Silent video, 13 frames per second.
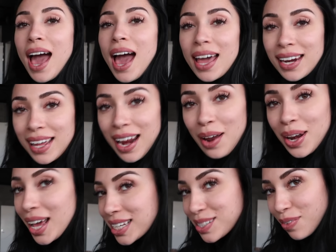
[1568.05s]
And in our
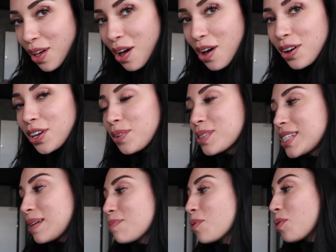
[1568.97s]
next vlog, you'll
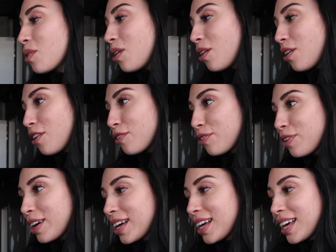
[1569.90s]
see more
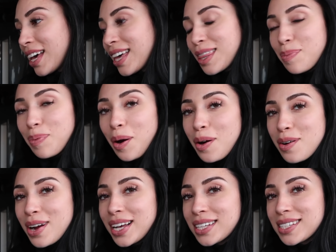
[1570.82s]
of the
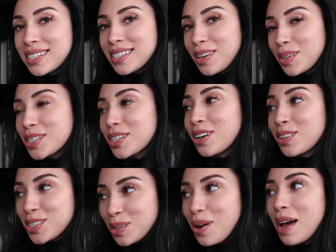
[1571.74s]
progress. So it's,
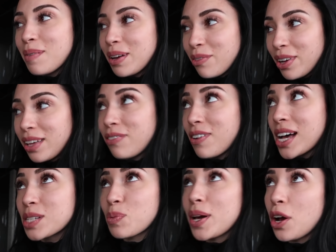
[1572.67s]
it's all happening really
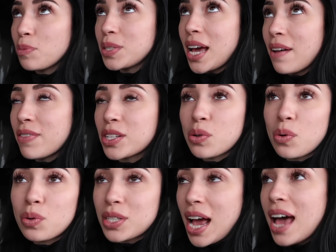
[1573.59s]
fast. We hope to have this
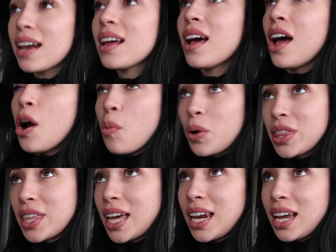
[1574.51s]
all done
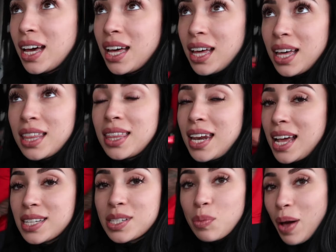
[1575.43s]
within the
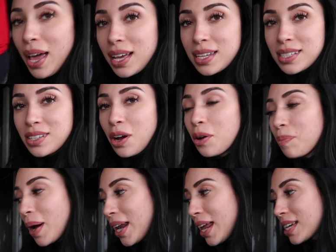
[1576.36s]
next week.
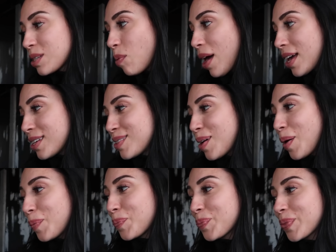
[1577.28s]
So by next week,
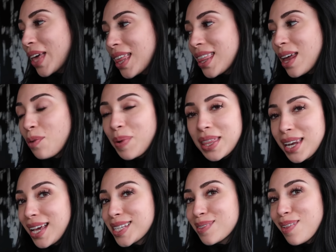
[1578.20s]
so That'll be the
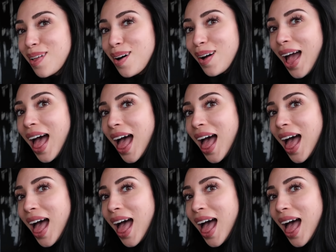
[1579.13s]
next vlog.